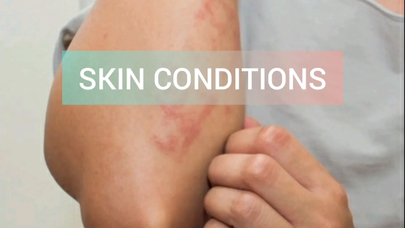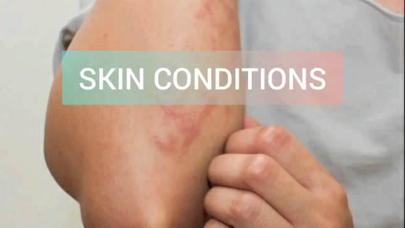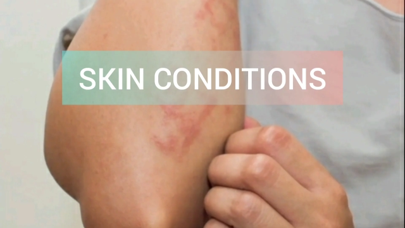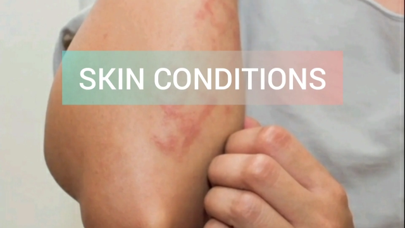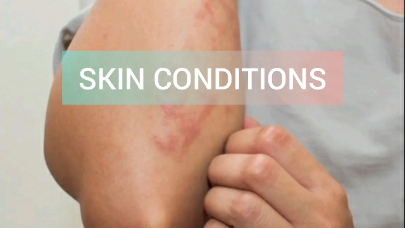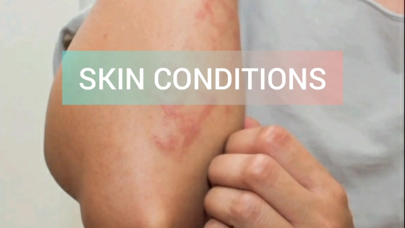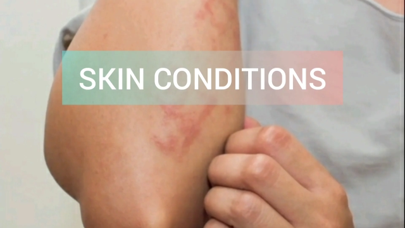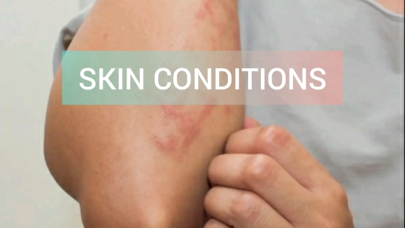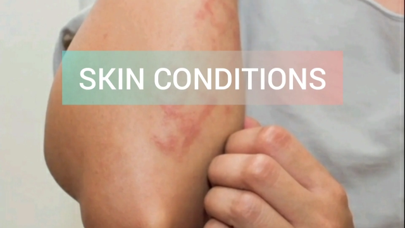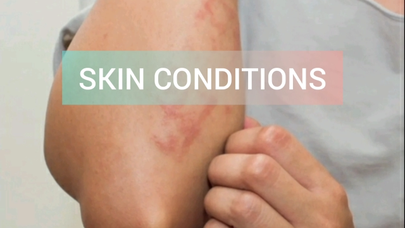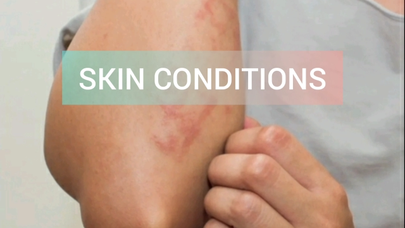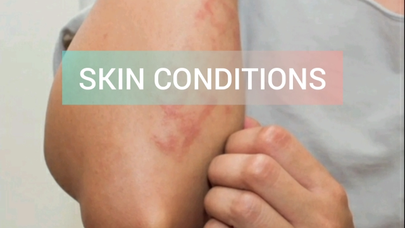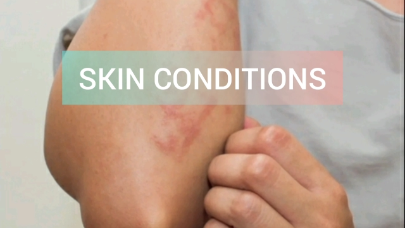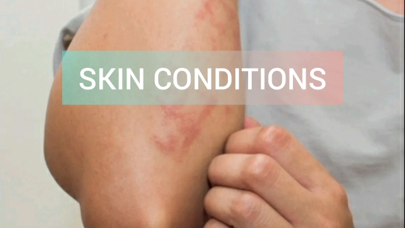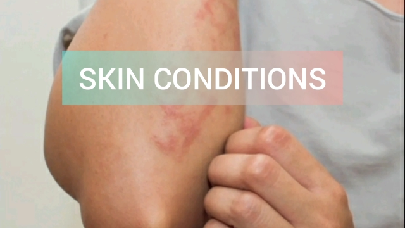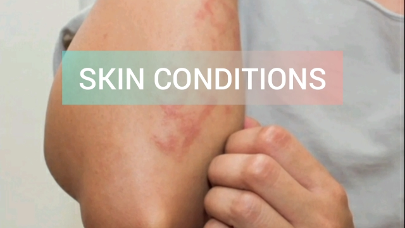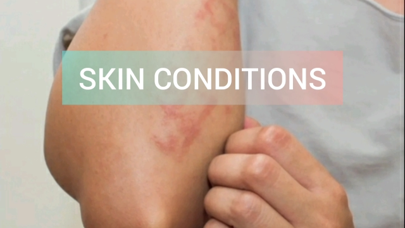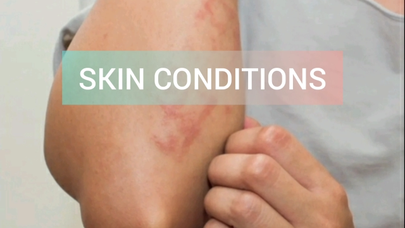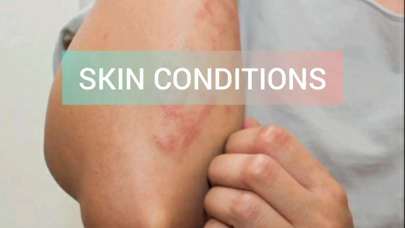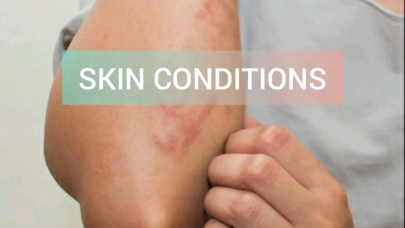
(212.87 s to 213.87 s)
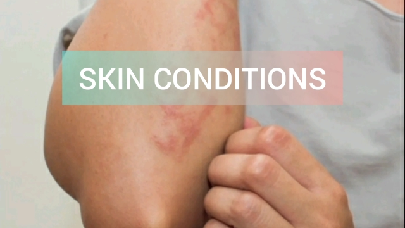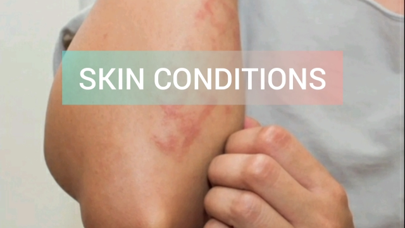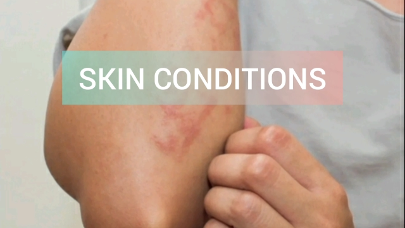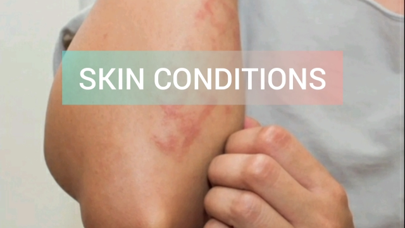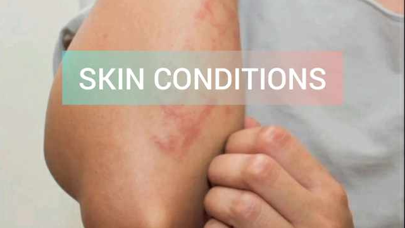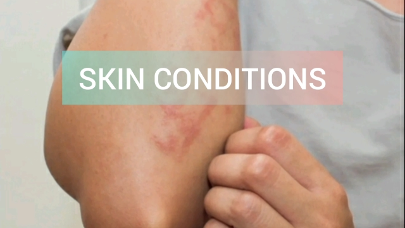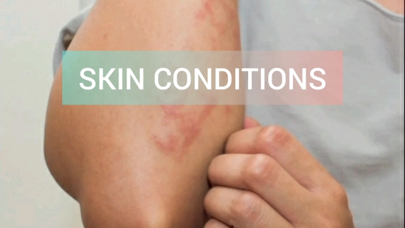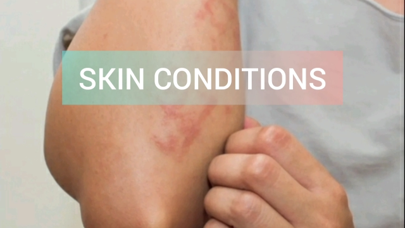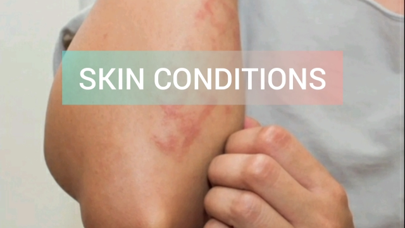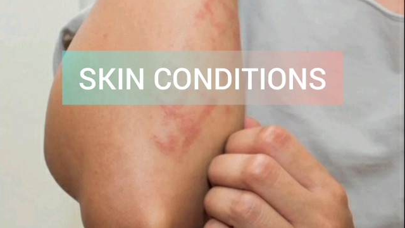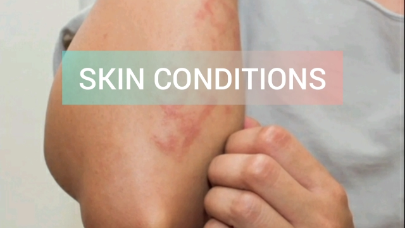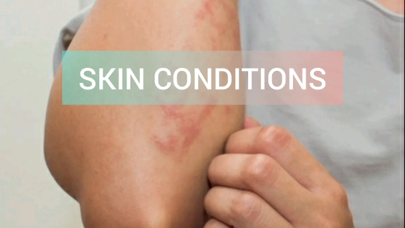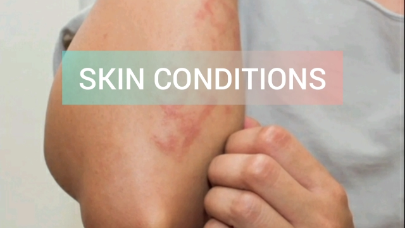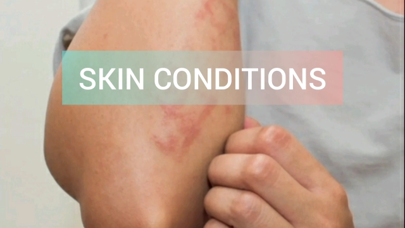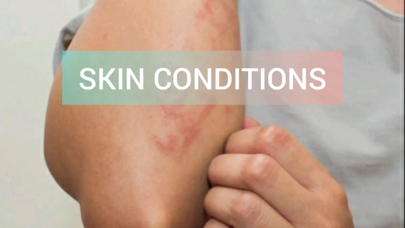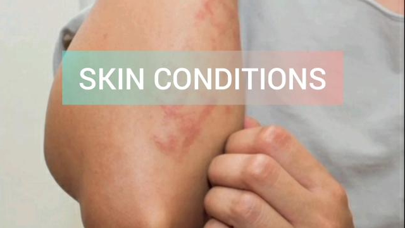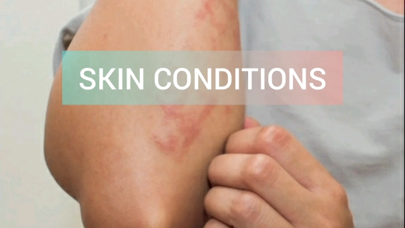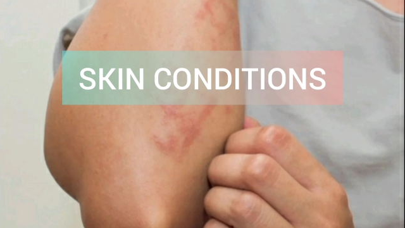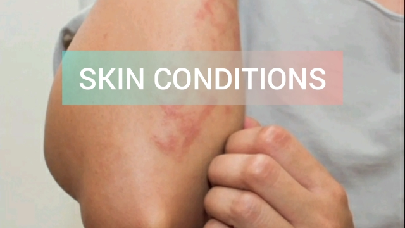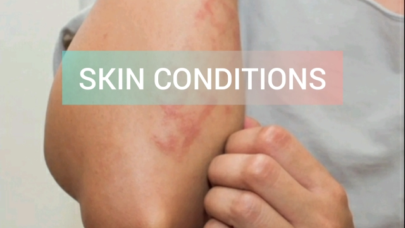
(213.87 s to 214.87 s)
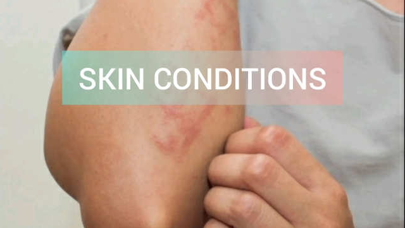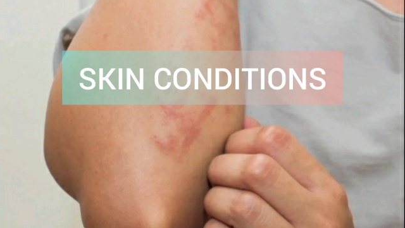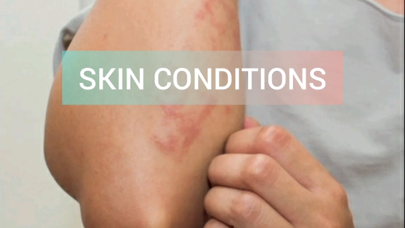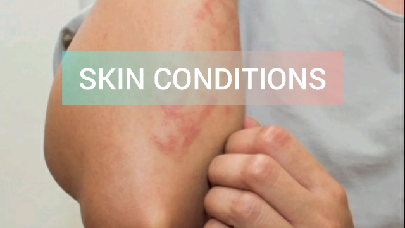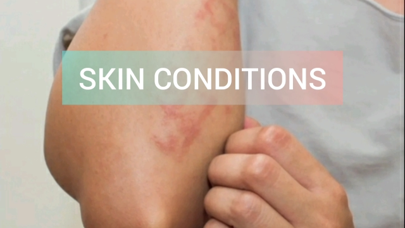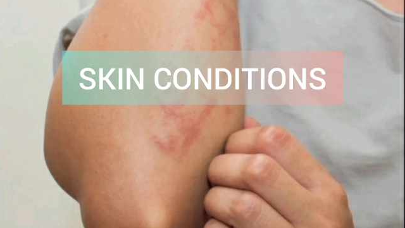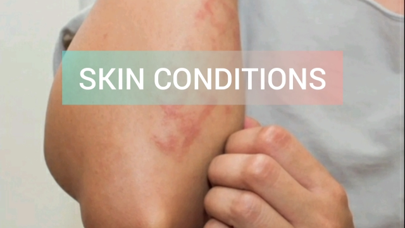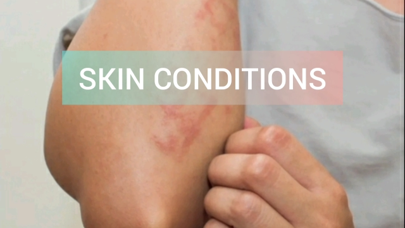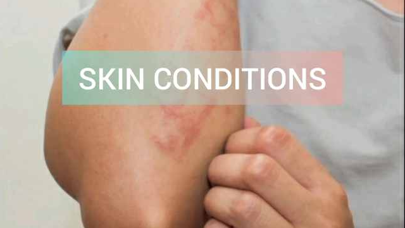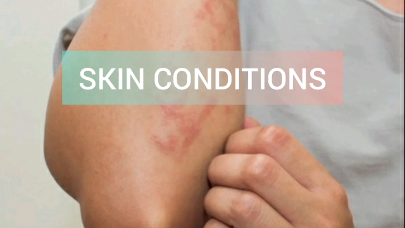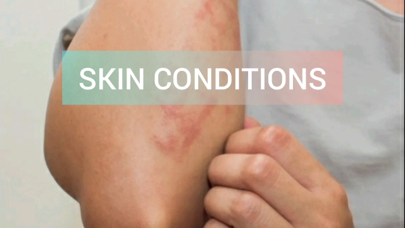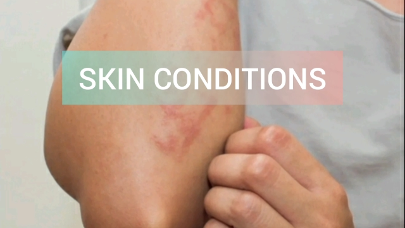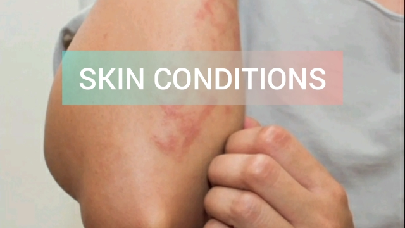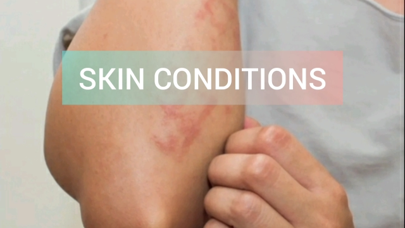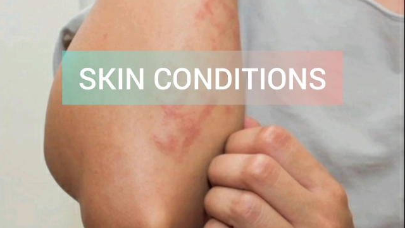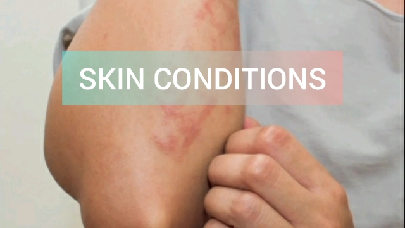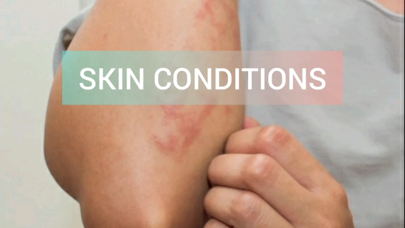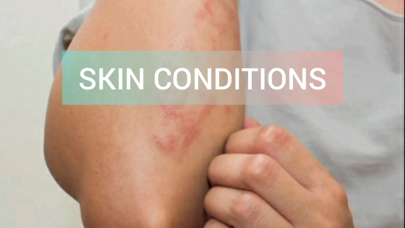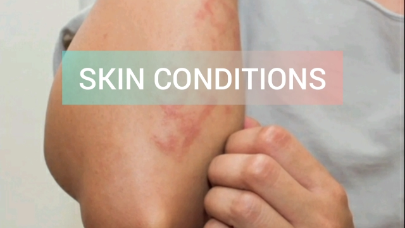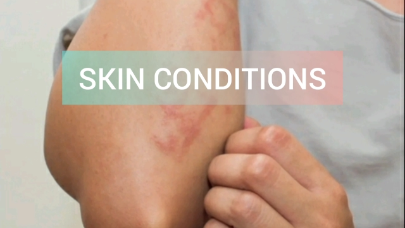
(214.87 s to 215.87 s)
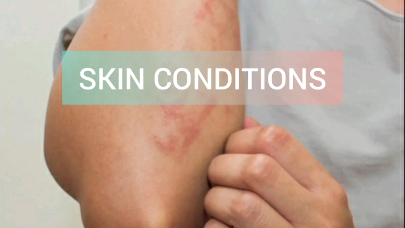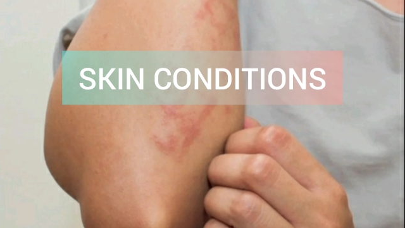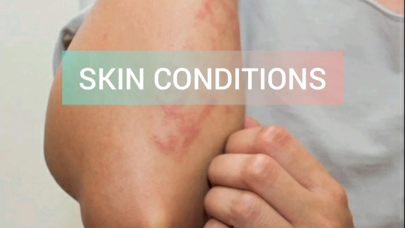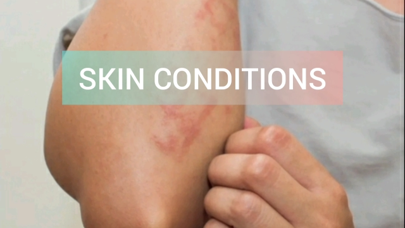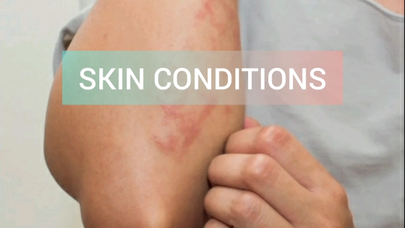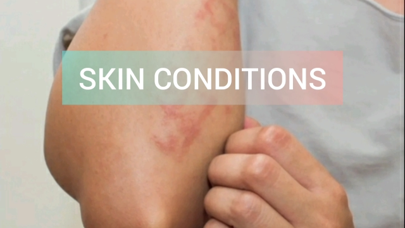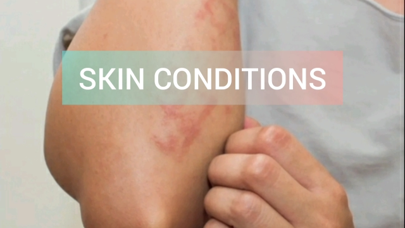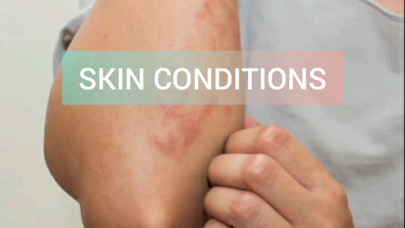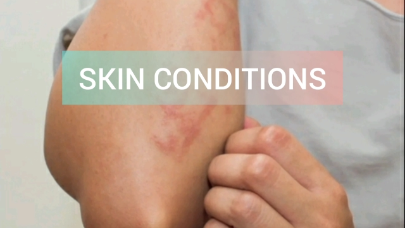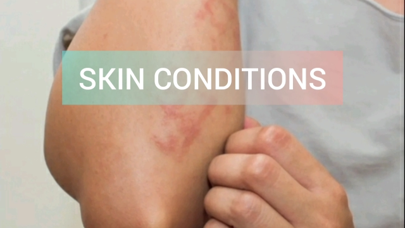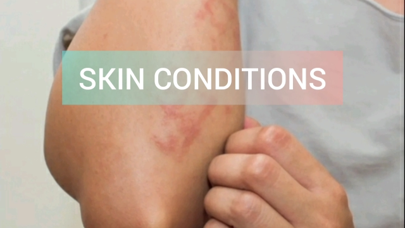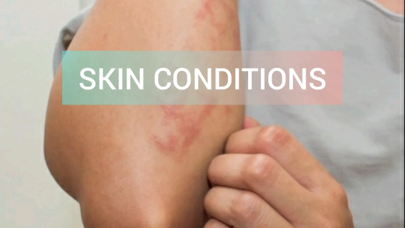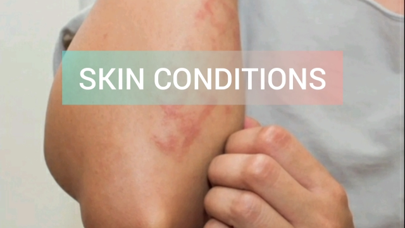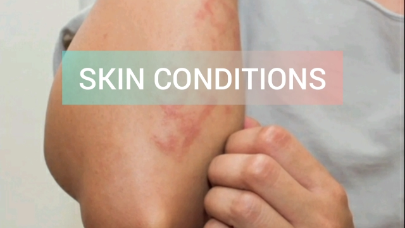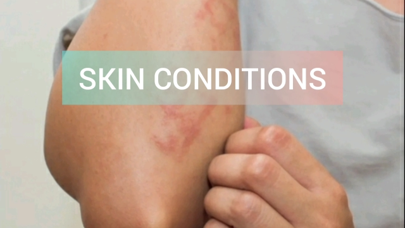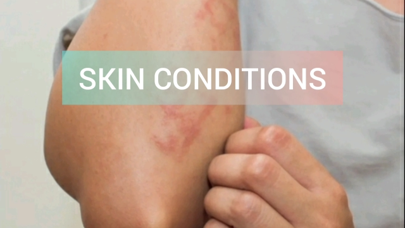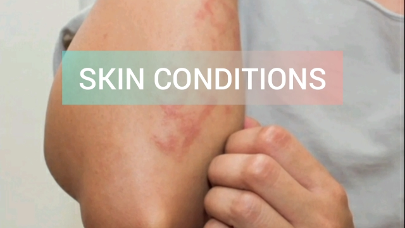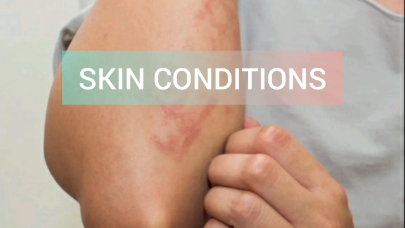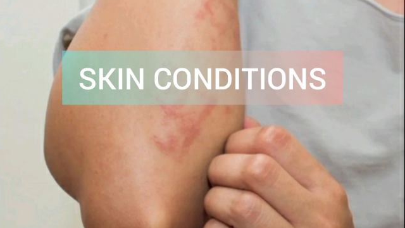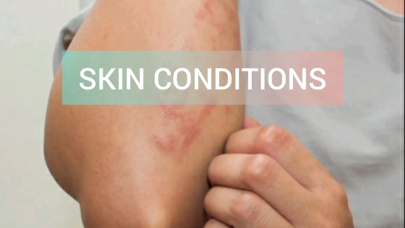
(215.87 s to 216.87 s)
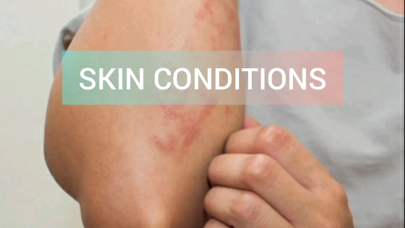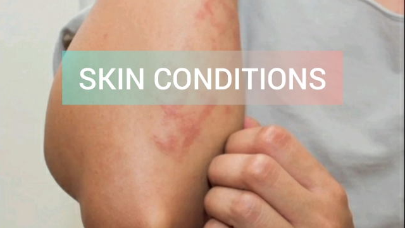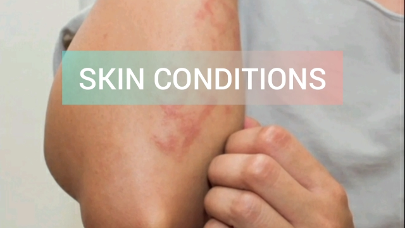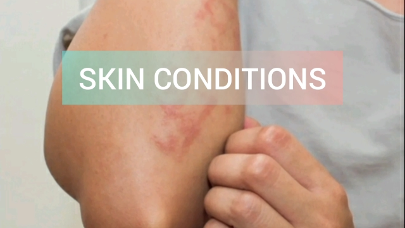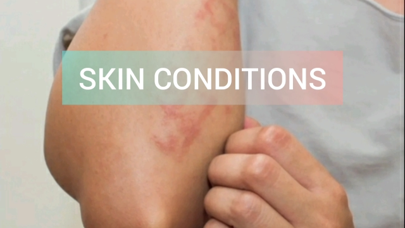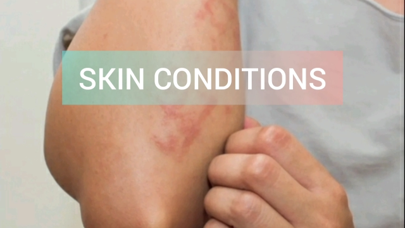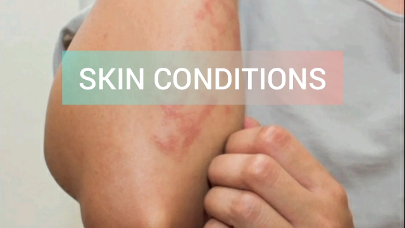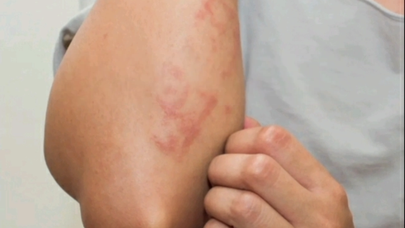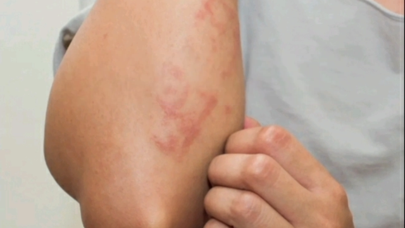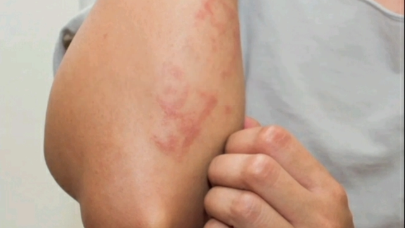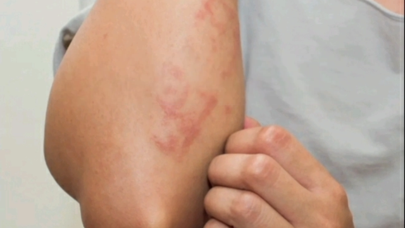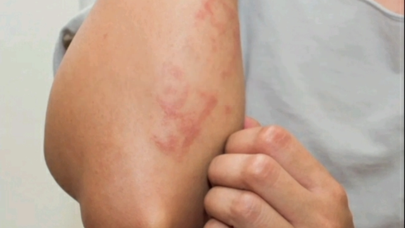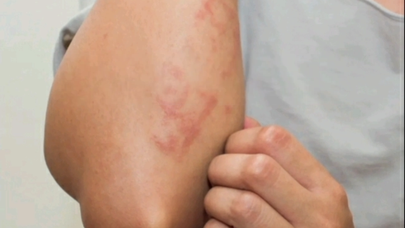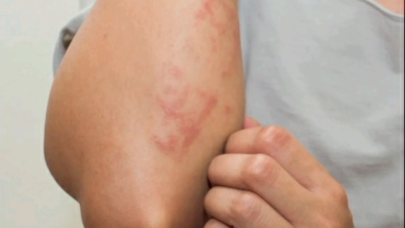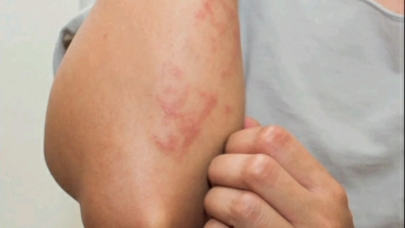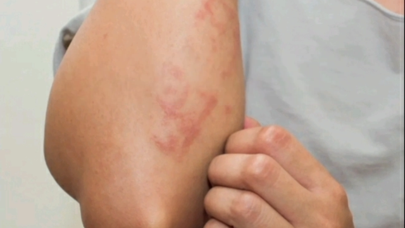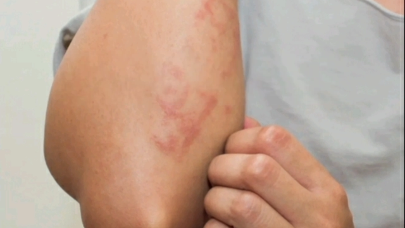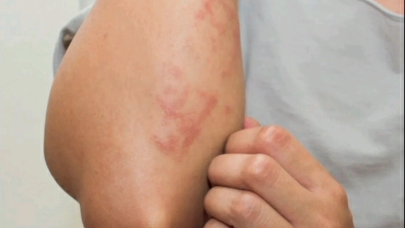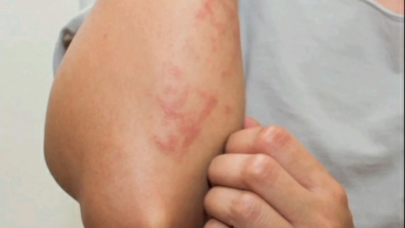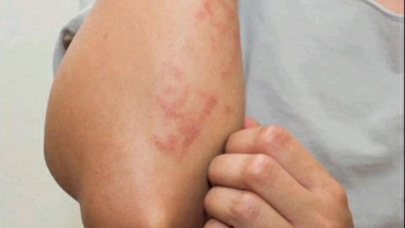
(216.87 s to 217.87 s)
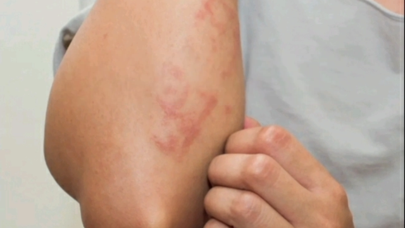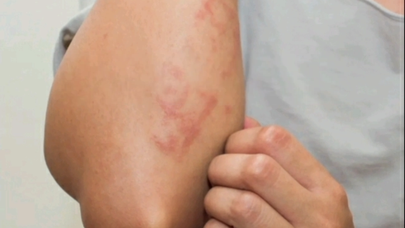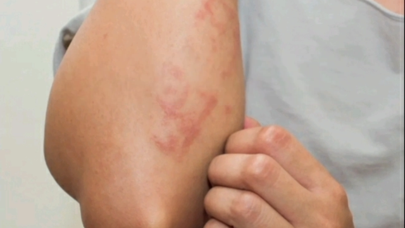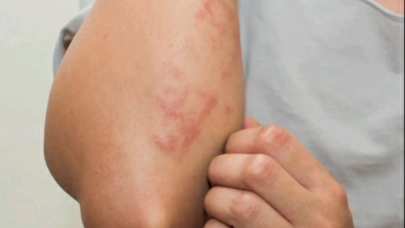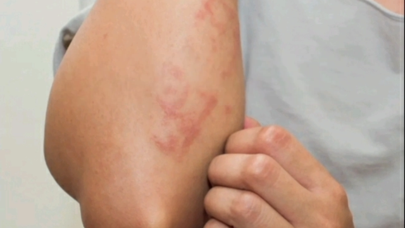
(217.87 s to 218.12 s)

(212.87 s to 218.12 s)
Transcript: (no speaker visible)